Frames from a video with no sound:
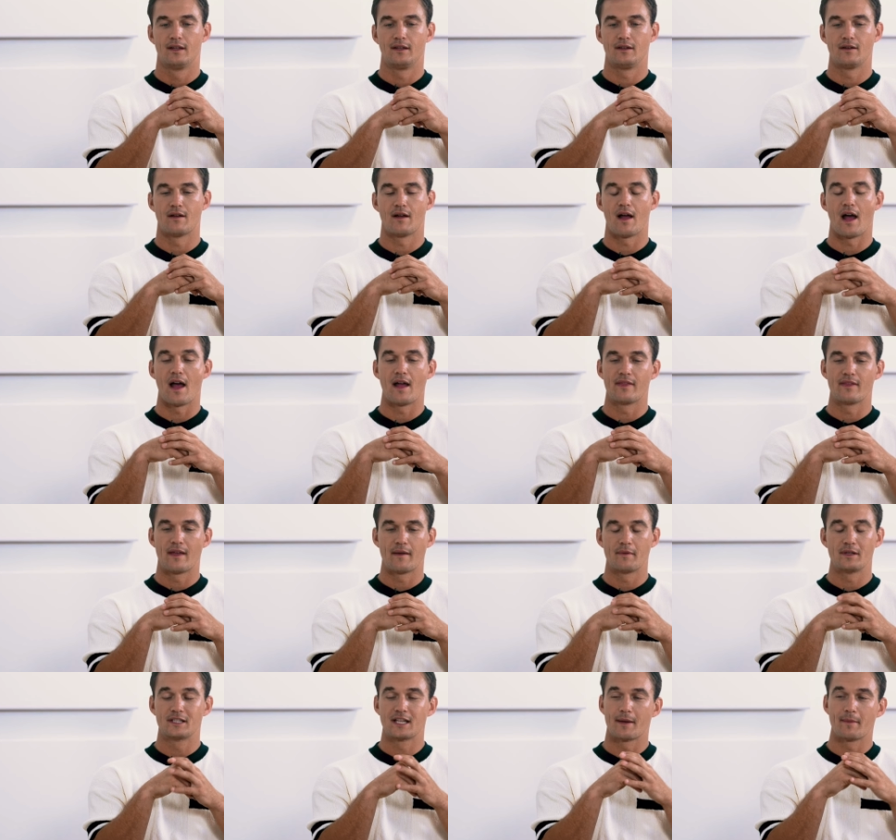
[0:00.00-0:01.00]
you know,
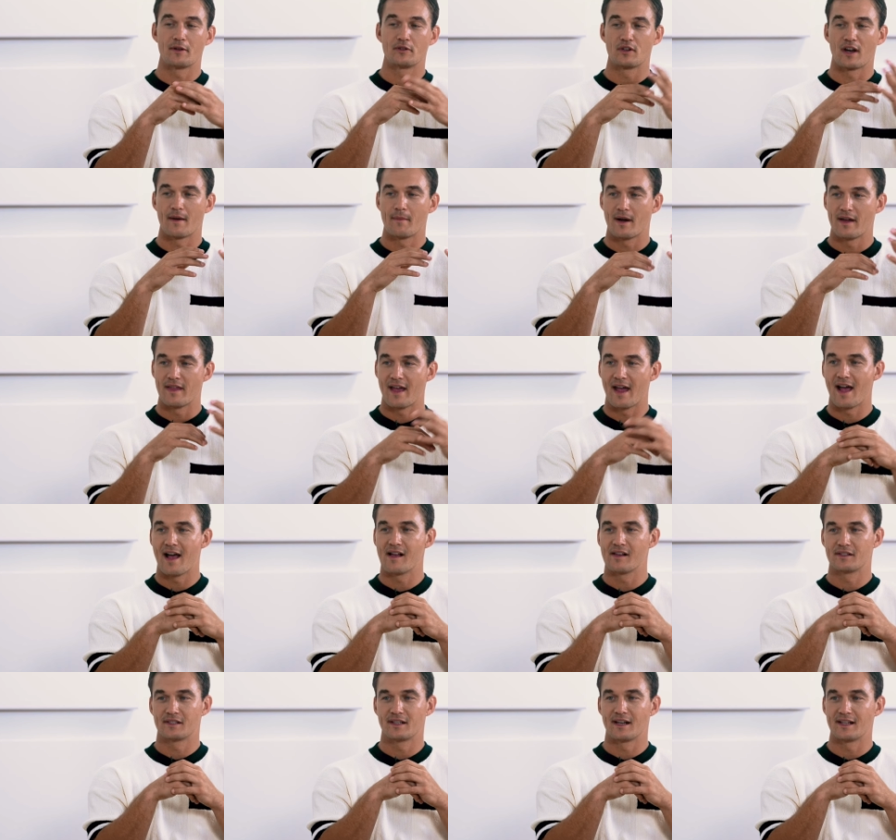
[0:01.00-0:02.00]
every time I drive by the
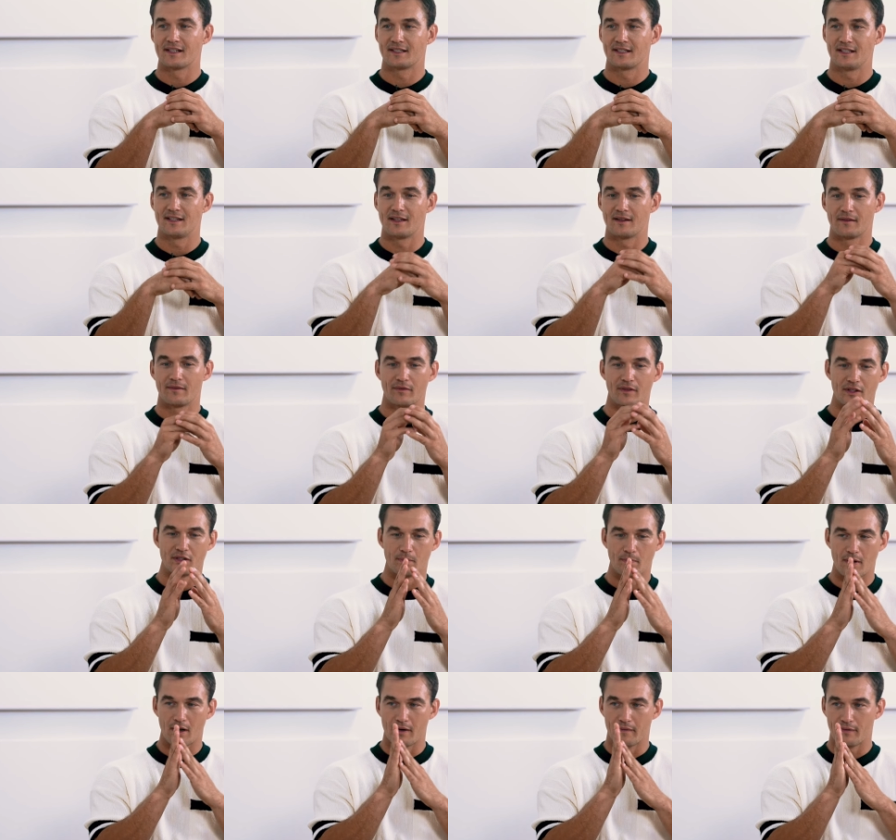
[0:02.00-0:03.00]
house and I see the
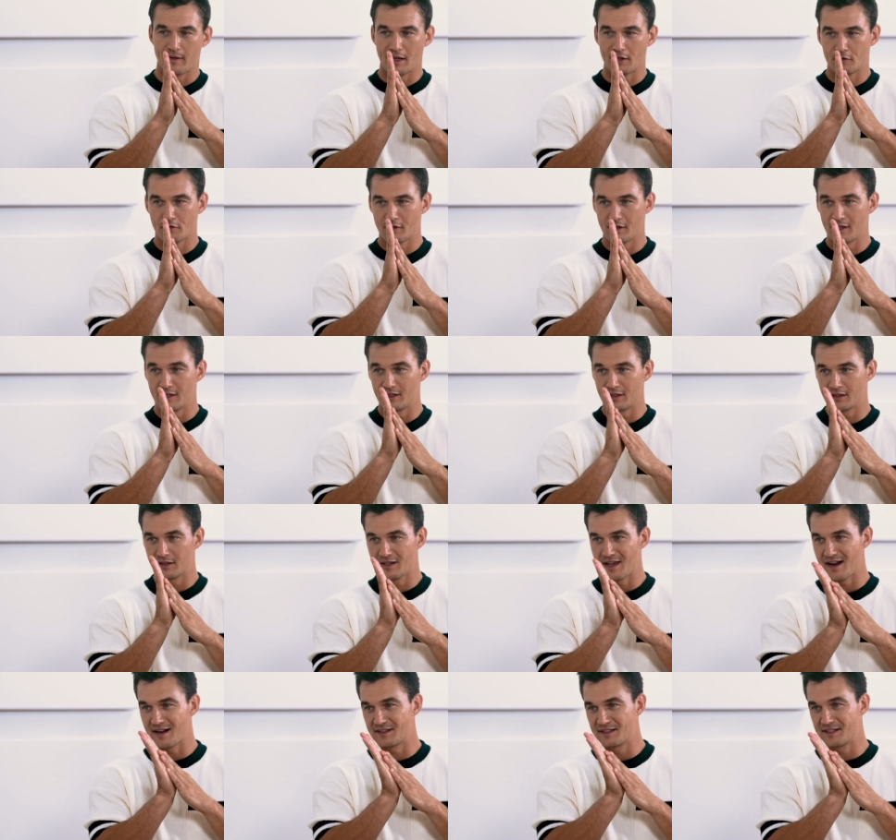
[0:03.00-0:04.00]
butterfly tree
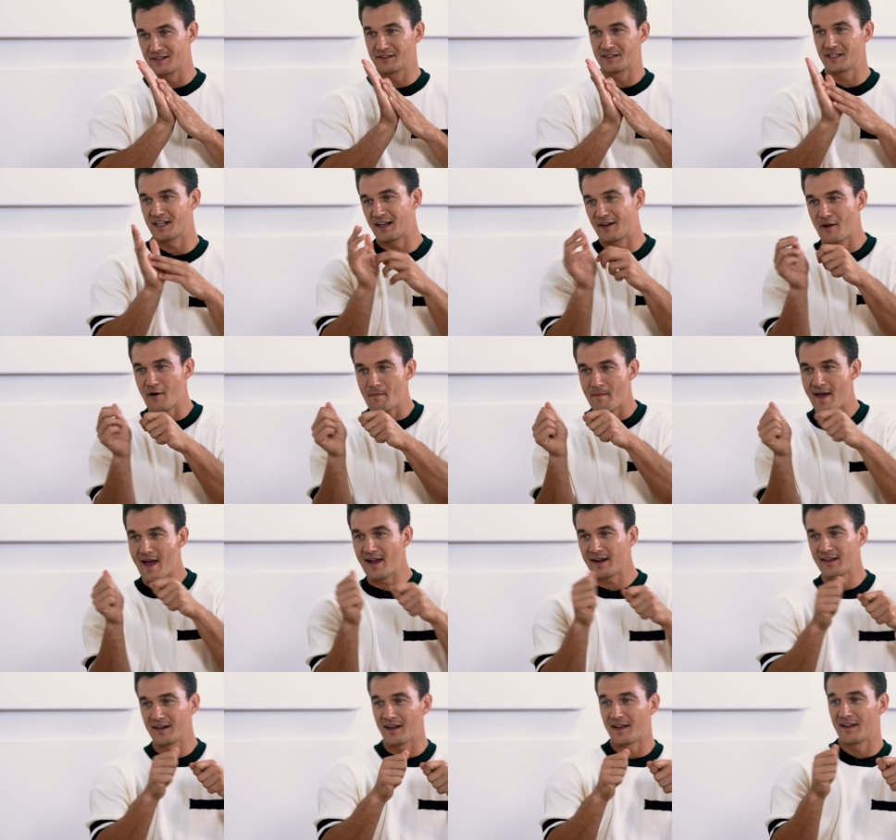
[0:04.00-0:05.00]
kind of tilted, I go
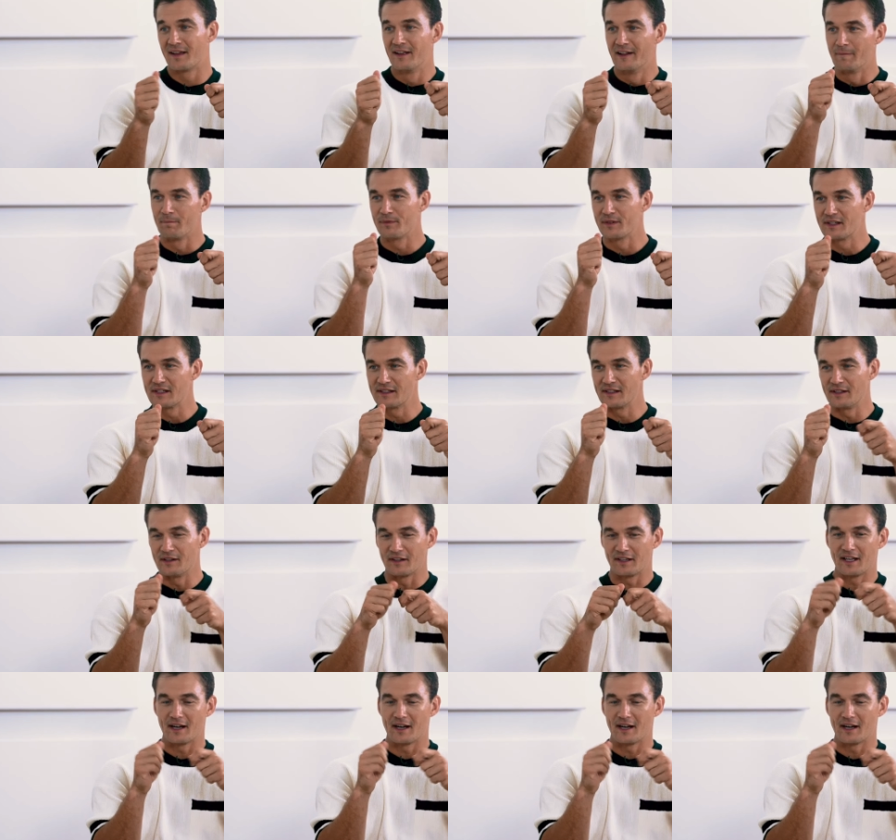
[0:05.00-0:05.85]
back and I, you know,